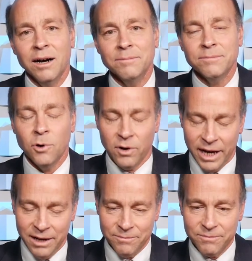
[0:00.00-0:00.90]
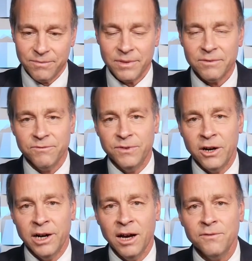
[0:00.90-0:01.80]
Okay, fair
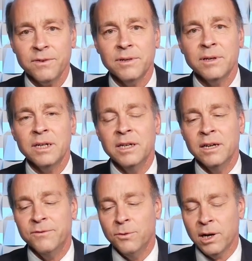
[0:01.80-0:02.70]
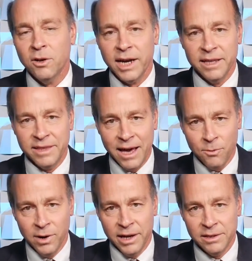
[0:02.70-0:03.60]
enough. If you want to look at it that way,